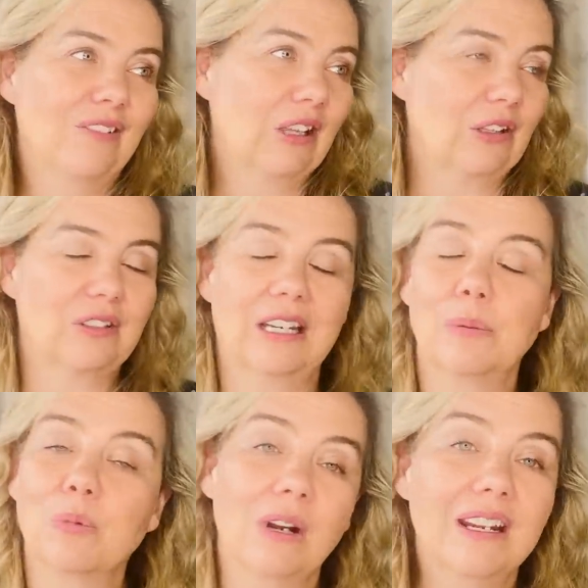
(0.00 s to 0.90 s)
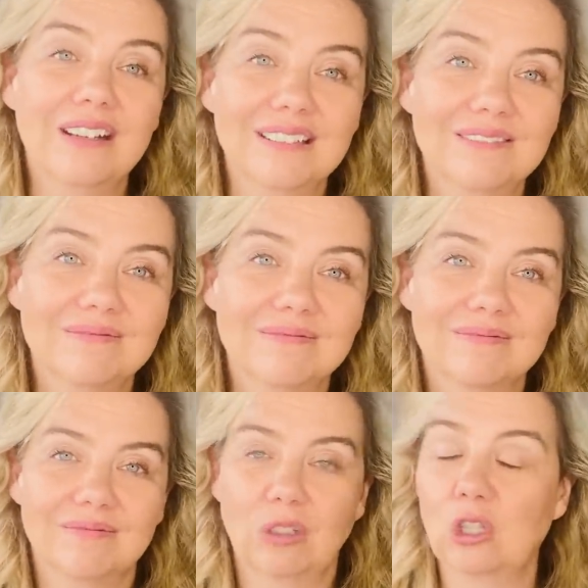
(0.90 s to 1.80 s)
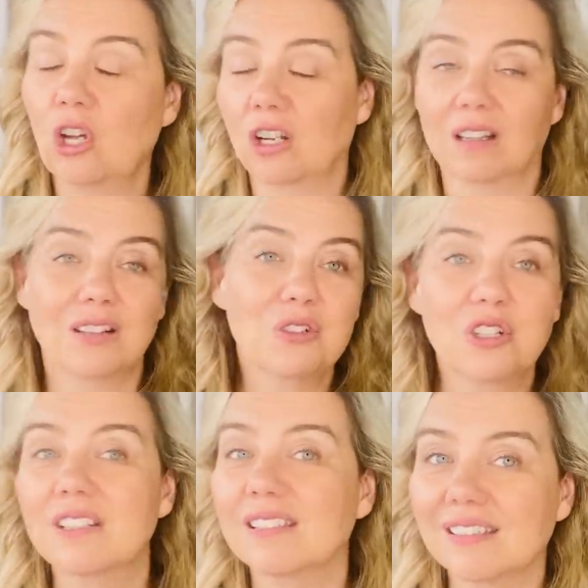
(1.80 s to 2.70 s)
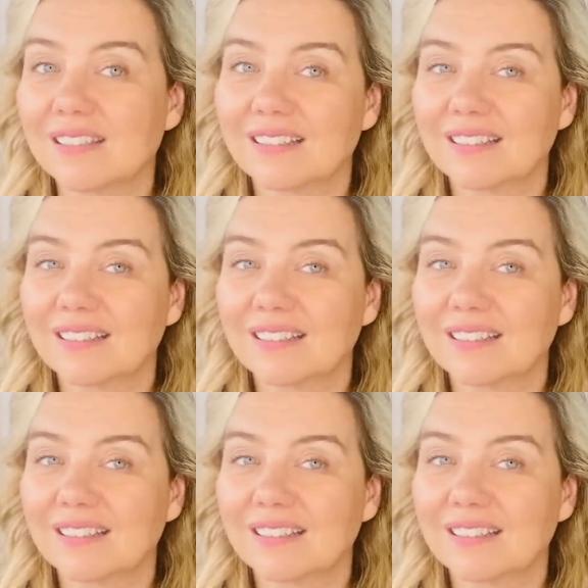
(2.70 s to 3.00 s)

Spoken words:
They'll take a break. Long lunches.